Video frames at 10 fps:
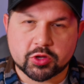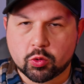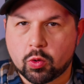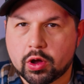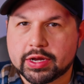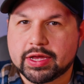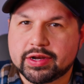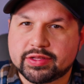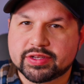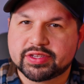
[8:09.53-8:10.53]
you want to get
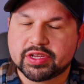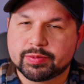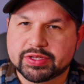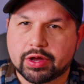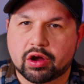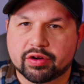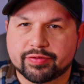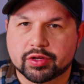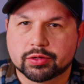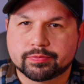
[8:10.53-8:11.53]
into
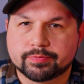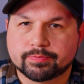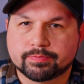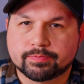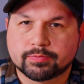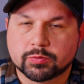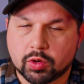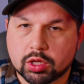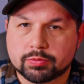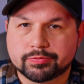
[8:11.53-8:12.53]
cinematography?
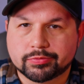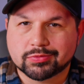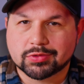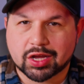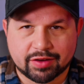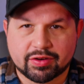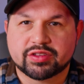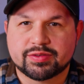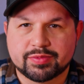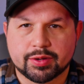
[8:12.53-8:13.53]
Well, I've
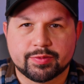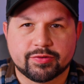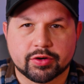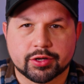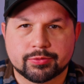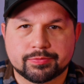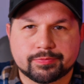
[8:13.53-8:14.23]
got some tips for you.